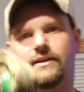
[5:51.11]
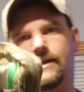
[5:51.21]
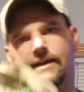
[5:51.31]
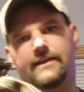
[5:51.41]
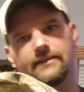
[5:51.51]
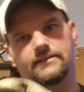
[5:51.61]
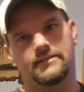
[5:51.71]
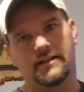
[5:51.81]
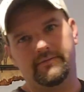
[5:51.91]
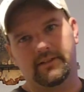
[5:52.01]
Handy
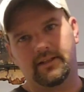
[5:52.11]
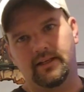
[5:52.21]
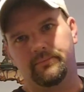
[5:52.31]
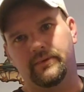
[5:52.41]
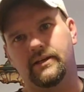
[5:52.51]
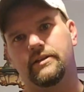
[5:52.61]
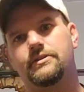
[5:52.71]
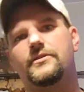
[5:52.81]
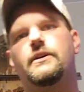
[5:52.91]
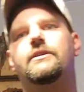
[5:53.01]
stuff to keep in your
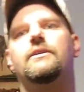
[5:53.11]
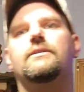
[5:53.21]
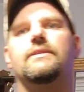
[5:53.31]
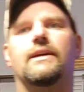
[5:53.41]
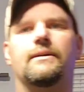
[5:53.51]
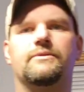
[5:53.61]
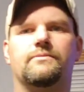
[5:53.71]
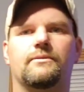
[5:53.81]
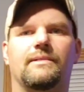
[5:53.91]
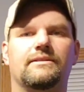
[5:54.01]
truck all the time. It's
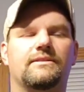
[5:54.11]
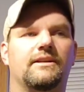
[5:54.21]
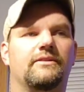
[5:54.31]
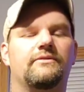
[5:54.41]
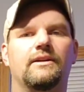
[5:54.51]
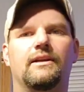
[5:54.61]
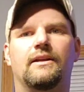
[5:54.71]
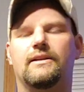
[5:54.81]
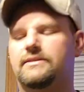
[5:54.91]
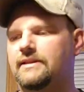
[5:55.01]
where my stuff
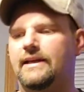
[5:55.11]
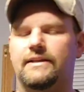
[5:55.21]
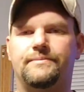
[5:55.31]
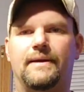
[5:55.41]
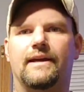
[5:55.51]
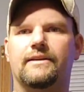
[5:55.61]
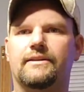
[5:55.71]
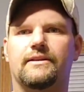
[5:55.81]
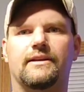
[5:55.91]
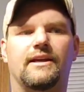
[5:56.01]
stays, packing
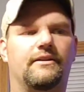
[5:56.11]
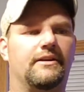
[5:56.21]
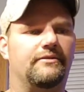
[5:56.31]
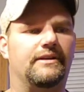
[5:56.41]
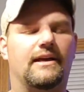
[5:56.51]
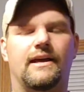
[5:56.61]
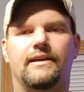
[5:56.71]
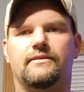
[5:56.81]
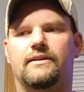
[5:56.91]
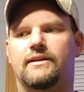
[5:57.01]
in and out every night.